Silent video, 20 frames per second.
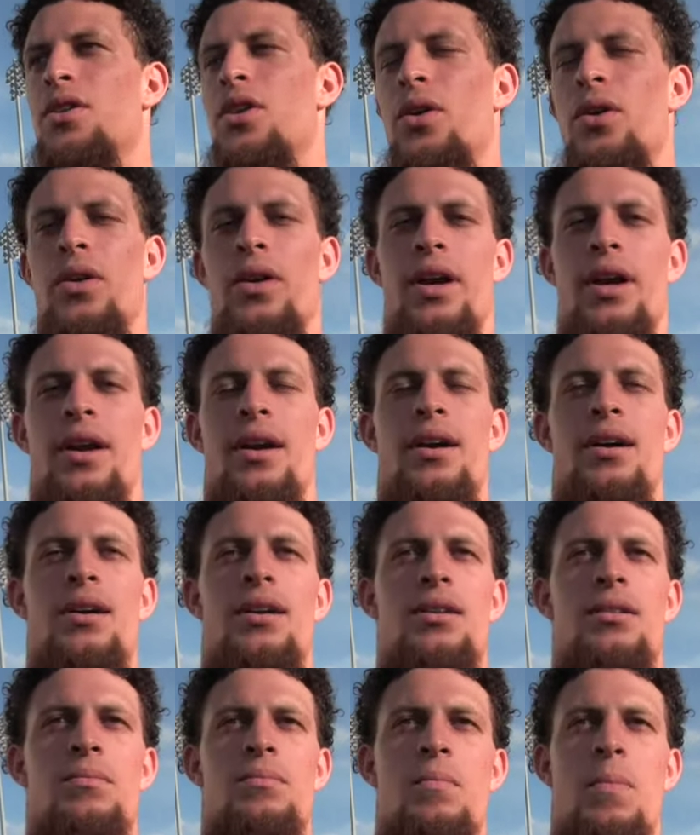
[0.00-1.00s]
during you
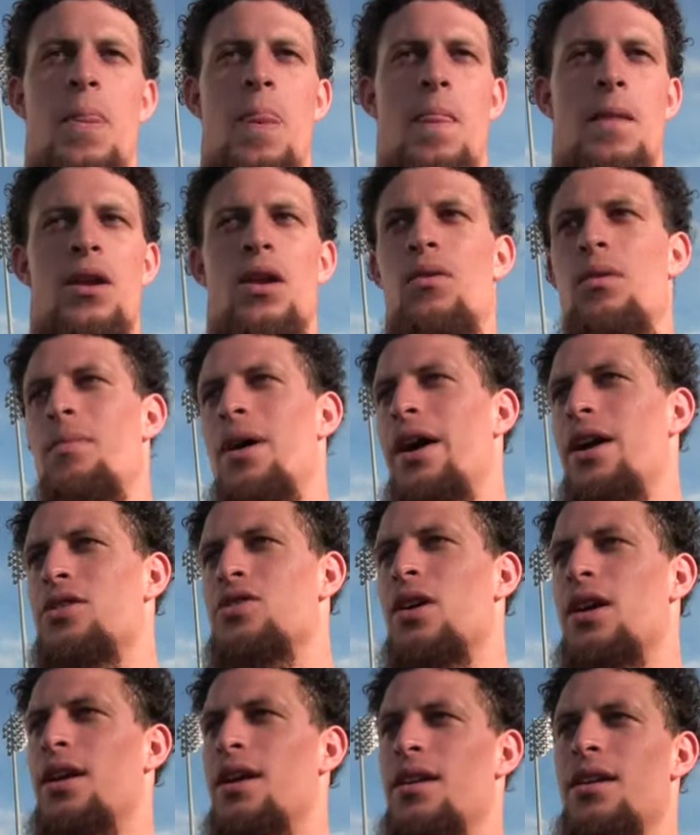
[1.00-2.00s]
know, when I'm out here
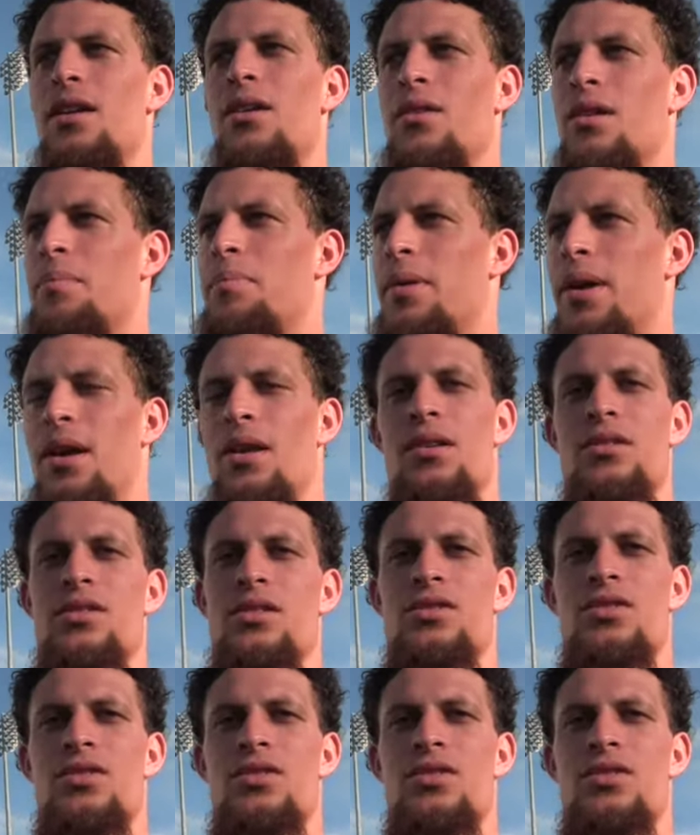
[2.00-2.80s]
trying to, you know, compete and